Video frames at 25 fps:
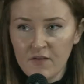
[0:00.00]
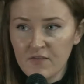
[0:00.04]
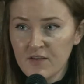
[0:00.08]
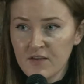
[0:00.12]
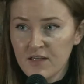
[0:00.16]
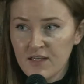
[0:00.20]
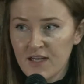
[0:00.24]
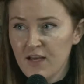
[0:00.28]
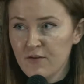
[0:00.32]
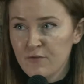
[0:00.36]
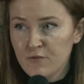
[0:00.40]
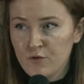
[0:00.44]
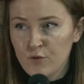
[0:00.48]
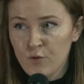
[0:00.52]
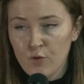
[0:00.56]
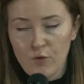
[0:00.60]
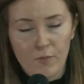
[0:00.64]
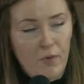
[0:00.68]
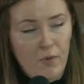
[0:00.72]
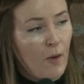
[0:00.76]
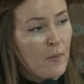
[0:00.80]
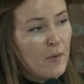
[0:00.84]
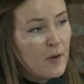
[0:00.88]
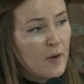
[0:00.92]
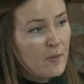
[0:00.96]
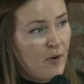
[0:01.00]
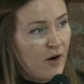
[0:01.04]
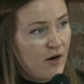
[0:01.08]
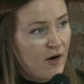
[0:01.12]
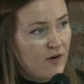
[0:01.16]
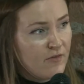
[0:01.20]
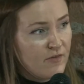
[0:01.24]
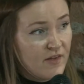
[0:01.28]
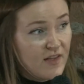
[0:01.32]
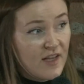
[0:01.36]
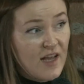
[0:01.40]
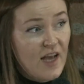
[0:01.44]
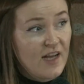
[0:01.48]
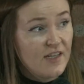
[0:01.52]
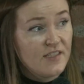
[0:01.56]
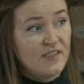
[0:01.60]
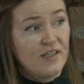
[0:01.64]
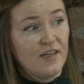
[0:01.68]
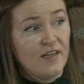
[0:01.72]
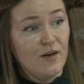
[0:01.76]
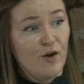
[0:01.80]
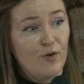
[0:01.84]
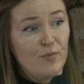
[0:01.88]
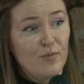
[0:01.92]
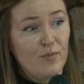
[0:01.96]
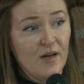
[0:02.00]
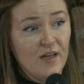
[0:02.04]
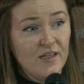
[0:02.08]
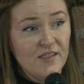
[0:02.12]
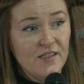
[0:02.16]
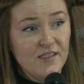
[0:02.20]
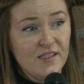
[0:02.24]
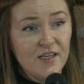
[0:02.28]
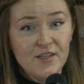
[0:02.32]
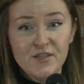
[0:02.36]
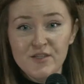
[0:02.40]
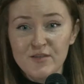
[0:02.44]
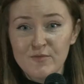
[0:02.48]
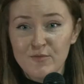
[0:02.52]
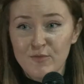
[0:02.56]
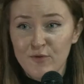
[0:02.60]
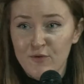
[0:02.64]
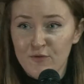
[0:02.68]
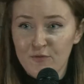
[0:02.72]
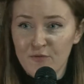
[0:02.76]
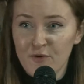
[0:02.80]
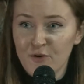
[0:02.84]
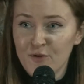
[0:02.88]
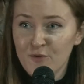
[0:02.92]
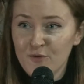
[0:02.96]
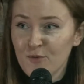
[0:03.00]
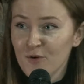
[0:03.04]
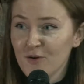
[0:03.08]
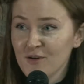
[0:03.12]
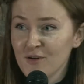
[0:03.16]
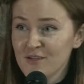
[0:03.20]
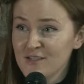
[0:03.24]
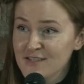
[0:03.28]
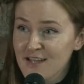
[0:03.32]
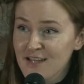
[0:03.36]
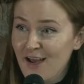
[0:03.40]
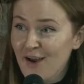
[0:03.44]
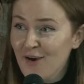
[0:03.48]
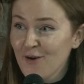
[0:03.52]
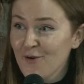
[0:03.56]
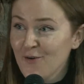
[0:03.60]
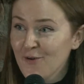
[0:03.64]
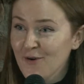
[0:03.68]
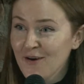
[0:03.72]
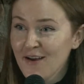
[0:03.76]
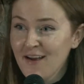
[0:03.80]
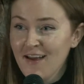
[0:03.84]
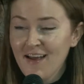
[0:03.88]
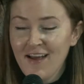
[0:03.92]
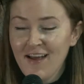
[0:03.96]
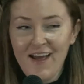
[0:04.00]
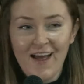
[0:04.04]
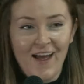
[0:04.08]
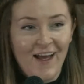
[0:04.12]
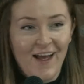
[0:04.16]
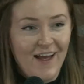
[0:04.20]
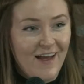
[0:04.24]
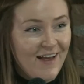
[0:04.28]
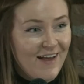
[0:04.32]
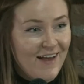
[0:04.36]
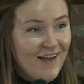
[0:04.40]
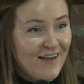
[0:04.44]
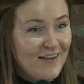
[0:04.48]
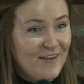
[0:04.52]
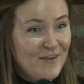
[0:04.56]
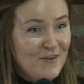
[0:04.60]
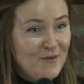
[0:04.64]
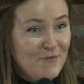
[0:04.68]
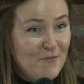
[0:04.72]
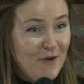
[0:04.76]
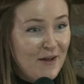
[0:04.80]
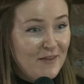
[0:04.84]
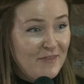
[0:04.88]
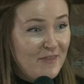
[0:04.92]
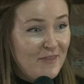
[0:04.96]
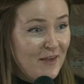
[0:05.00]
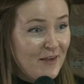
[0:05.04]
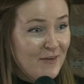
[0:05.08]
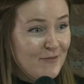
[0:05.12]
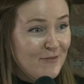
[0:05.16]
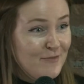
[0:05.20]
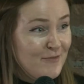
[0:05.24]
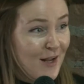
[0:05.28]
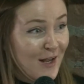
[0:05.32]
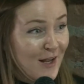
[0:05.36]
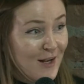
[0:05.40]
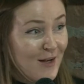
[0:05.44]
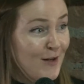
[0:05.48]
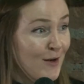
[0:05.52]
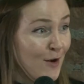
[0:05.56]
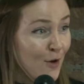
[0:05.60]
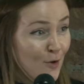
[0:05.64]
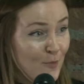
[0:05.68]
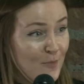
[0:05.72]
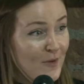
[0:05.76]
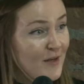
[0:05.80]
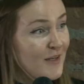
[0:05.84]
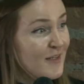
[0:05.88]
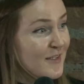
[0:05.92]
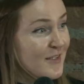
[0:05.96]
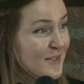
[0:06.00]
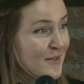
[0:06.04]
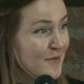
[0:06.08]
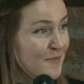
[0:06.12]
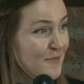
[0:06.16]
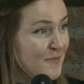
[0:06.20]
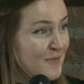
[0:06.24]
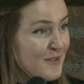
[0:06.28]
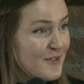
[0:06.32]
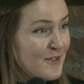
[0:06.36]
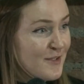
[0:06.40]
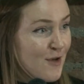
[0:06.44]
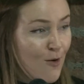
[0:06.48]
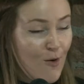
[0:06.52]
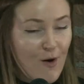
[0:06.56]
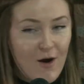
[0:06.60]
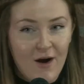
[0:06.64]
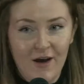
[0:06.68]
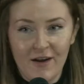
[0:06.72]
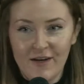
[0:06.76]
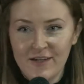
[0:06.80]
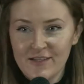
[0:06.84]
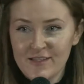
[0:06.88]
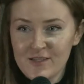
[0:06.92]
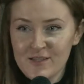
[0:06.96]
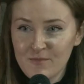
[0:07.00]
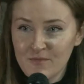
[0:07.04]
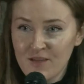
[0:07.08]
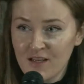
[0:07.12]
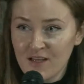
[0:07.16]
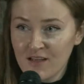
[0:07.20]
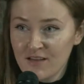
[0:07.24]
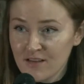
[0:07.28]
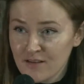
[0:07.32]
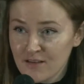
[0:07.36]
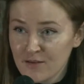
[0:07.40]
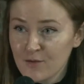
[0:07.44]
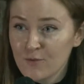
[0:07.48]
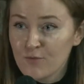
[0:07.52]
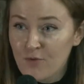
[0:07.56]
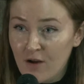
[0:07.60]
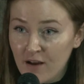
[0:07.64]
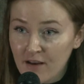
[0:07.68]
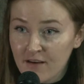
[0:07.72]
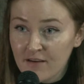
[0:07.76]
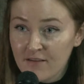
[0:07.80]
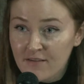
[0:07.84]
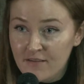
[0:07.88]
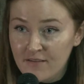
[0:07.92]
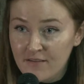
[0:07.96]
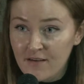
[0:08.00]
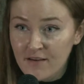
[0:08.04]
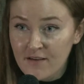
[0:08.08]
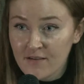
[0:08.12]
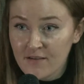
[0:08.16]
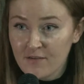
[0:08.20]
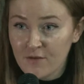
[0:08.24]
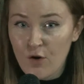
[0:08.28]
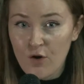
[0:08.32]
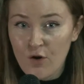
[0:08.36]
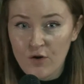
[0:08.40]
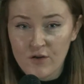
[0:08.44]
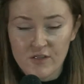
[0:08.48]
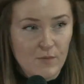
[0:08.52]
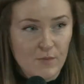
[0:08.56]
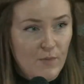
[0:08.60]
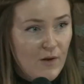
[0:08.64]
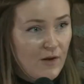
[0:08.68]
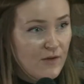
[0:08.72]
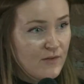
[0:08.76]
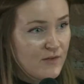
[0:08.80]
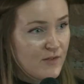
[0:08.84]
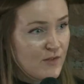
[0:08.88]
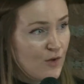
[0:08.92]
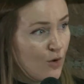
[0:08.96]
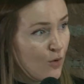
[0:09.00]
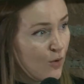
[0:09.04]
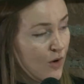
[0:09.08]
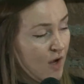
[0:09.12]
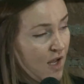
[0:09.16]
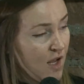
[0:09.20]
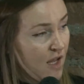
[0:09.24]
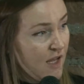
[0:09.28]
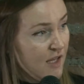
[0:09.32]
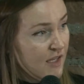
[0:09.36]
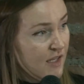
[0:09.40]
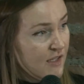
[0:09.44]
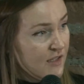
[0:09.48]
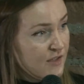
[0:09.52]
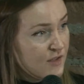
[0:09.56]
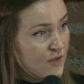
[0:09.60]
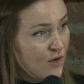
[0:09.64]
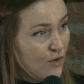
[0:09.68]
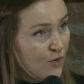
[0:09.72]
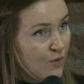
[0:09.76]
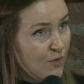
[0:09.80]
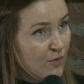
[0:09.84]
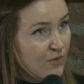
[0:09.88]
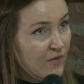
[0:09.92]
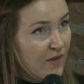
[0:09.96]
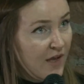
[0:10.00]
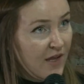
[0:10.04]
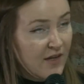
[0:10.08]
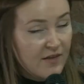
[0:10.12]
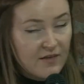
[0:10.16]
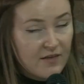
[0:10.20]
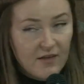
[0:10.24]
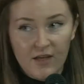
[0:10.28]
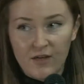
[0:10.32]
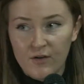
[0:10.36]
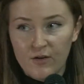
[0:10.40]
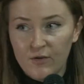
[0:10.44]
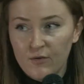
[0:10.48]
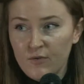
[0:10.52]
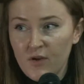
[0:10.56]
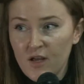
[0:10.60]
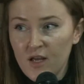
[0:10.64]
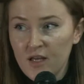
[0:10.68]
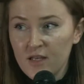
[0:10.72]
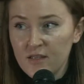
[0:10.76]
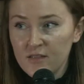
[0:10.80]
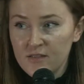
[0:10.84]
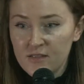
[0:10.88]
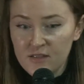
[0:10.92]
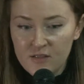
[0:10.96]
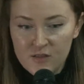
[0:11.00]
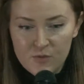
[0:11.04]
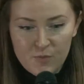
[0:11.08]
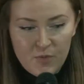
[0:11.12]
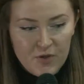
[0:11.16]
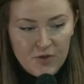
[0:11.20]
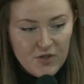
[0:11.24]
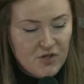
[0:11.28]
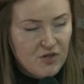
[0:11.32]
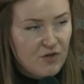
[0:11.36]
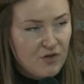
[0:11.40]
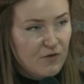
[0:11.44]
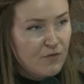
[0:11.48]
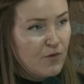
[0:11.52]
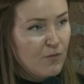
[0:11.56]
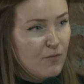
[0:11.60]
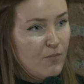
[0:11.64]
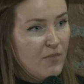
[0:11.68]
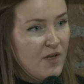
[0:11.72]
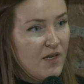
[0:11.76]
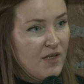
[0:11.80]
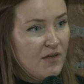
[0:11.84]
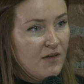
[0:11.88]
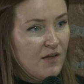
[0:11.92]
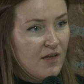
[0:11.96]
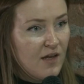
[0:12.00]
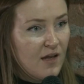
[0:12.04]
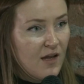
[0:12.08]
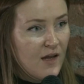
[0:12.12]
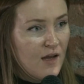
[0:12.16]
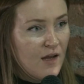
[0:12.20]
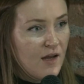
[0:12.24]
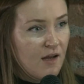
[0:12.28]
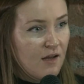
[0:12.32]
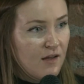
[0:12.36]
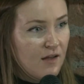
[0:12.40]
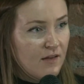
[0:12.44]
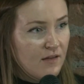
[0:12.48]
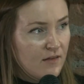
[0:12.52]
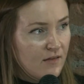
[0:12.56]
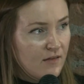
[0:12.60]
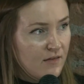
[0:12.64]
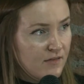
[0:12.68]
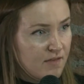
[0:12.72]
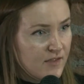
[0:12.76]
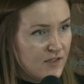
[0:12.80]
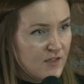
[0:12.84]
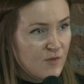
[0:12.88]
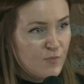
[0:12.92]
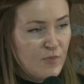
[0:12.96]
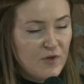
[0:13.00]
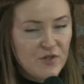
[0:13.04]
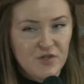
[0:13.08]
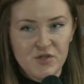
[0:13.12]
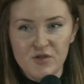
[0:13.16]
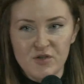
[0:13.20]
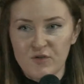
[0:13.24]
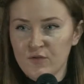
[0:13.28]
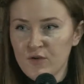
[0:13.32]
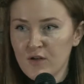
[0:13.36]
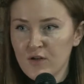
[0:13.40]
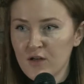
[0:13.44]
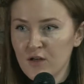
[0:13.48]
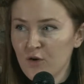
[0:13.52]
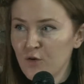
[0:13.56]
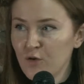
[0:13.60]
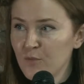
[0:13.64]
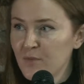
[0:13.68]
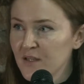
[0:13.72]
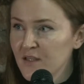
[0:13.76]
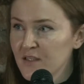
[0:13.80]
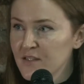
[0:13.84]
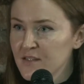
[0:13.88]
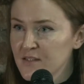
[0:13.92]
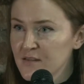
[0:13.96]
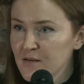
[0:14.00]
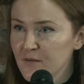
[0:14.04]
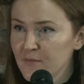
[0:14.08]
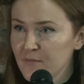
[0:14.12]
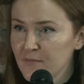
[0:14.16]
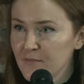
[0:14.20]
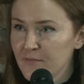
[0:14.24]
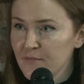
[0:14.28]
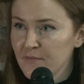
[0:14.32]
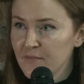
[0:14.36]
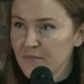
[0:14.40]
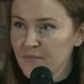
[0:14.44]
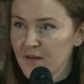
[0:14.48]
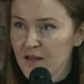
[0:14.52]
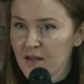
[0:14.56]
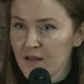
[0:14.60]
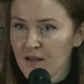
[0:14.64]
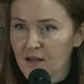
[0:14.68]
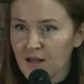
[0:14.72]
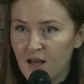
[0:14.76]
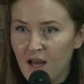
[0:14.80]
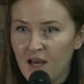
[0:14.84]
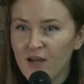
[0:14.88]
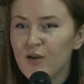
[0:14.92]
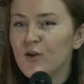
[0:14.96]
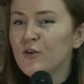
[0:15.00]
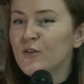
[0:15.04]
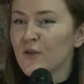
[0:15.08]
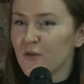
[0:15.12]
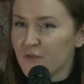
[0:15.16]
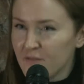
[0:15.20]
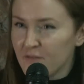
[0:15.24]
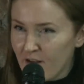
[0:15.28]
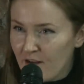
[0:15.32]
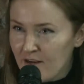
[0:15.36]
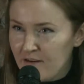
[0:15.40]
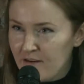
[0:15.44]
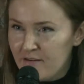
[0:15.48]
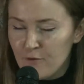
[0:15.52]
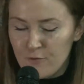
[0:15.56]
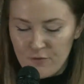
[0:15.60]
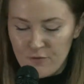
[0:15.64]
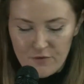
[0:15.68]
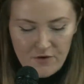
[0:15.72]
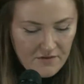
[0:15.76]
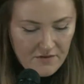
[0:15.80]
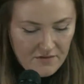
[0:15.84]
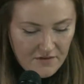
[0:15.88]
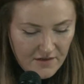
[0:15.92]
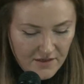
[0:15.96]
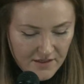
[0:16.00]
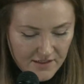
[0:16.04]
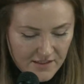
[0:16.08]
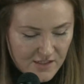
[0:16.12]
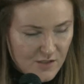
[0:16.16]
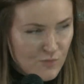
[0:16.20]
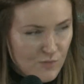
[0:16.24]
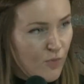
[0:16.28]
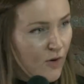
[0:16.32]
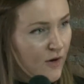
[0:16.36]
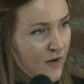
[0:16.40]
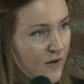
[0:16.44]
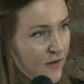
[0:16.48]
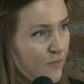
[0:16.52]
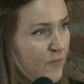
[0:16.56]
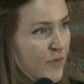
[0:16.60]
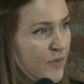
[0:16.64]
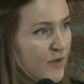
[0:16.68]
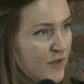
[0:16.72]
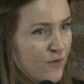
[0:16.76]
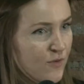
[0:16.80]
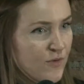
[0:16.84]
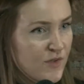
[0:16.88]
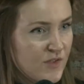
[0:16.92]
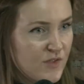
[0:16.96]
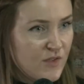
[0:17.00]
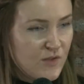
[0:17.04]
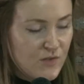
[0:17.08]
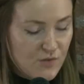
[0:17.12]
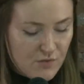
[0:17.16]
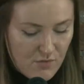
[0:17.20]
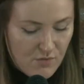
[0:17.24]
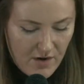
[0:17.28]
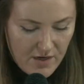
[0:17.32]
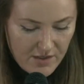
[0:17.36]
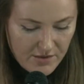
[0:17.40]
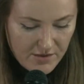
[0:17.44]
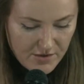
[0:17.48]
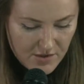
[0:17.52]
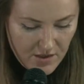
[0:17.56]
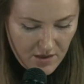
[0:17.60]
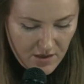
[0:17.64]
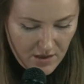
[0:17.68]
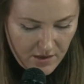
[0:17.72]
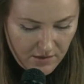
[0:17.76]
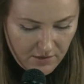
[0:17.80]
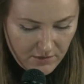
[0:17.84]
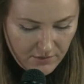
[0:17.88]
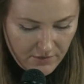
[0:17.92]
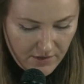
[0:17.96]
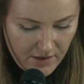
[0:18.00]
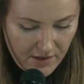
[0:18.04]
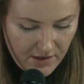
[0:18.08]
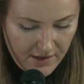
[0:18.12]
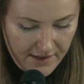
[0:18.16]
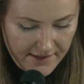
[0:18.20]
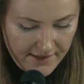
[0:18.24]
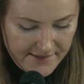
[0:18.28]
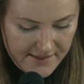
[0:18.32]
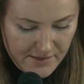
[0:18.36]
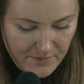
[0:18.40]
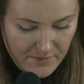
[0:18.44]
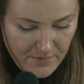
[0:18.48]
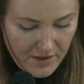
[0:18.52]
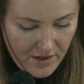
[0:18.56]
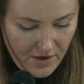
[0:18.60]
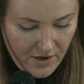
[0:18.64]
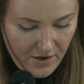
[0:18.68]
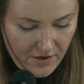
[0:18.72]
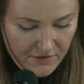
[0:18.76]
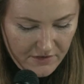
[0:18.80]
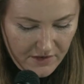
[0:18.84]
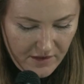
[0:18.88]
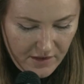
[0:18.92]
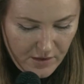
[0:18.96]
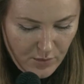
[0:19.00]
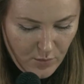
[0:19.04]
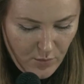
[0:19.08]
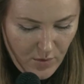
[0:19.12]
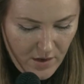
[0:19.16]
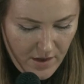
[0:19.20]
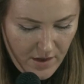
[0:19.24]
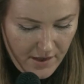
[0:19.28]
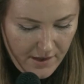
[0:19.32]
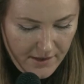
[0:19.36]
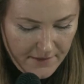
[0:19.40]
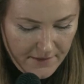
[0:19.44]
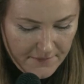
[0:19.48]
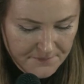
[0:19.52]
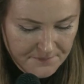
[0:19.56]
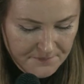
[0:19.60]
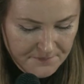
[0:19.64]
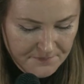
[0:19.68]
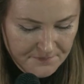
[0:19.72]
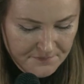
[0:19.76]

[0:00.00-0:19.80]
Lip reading: on the left, you were probably part of the anti-globalization movement, whereas now you might think of like globalism and so on as something that the right talks about. So that kind of suspicion of the media, suspicion of globalism. I know they're slightly different ideas, but there is a strange kind of a similarity in a way.